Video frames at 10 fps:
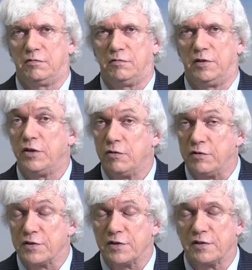
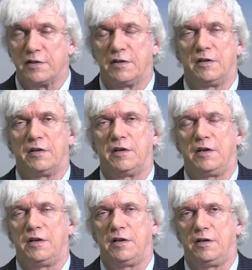reduce
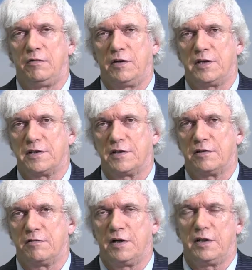the US
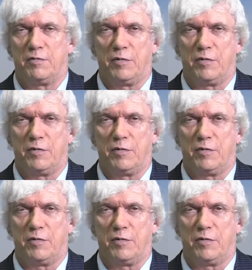trade